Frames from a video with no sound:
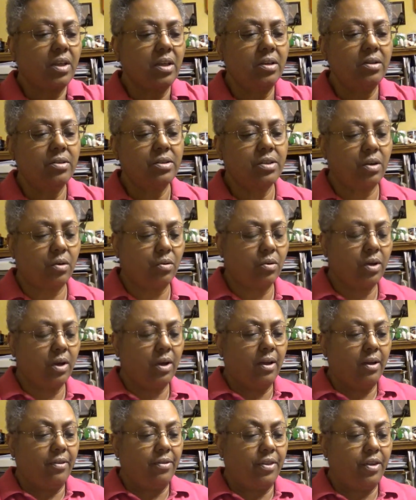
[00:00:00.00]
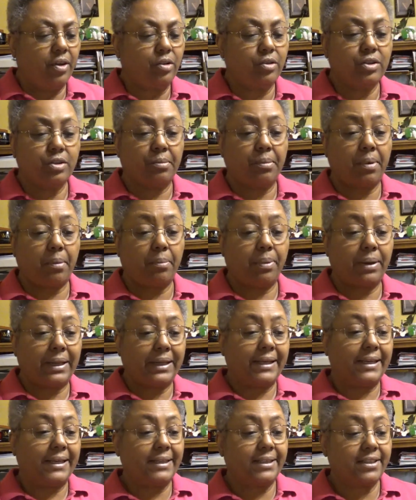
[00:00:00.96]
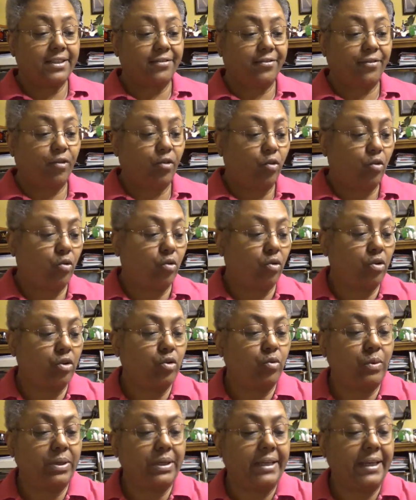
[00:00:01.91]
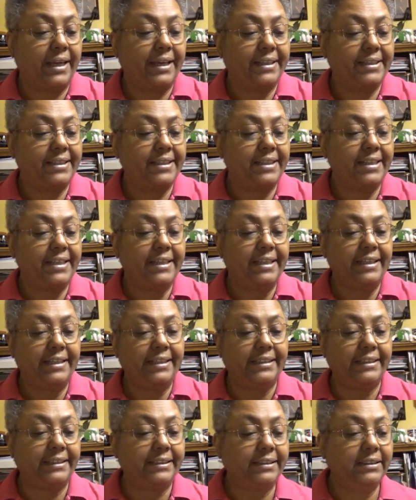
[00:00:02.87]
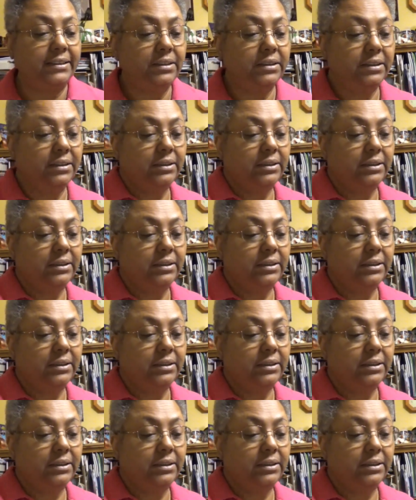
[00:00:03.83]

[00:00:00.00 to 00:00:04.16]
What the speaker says: So those are my plans for 2018.